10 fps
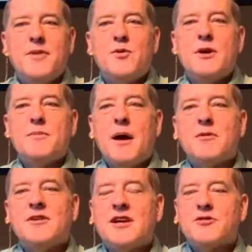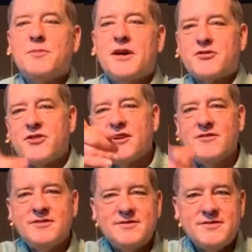Midweek Bible class with Pastor
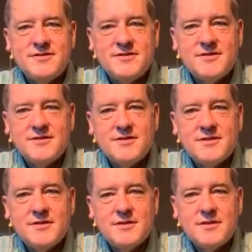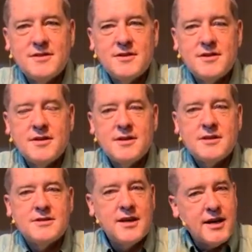Steve. What does Tom mean?
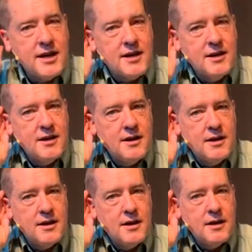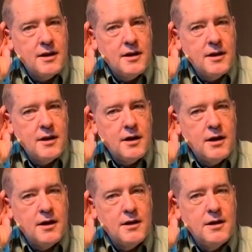Say it again. What does Tom
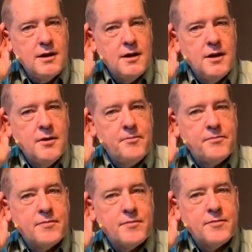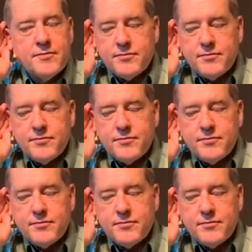mean?